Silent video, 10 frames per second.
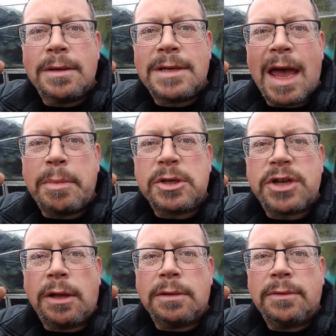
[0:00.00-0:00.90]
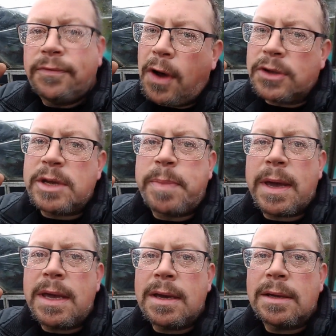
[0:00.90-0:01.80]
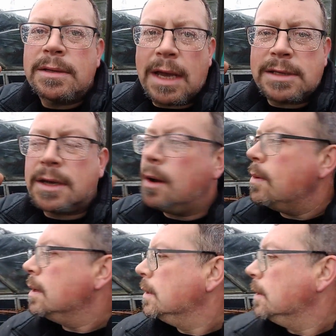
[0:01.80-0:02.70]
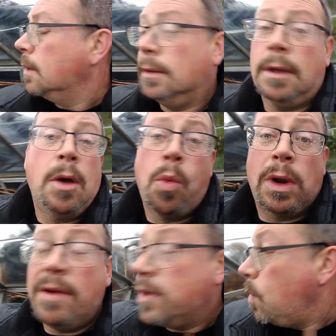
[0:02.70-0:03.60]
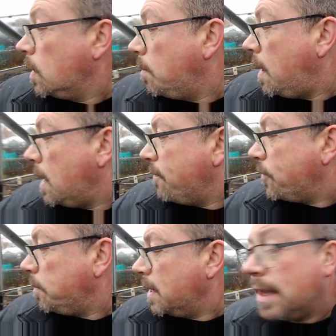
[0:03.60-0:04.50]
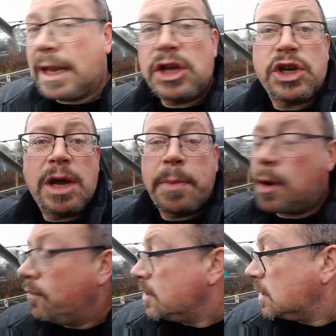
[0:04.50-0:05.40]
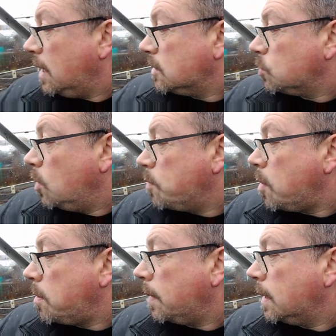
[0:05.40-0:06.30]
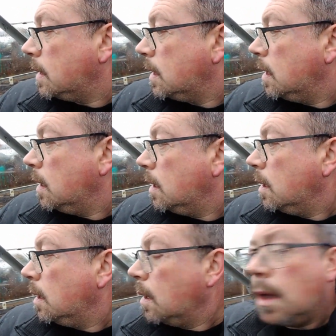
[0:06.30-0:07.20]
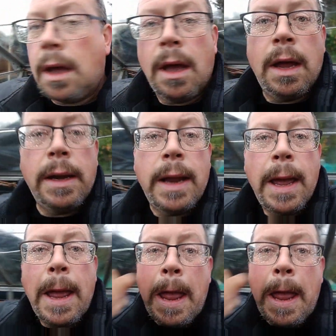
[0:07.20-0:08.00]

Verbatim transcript: table salt, 40p, Tesco, whatever you want to buy it from. You can get it cheaper, obviously, elsewhere, probably. And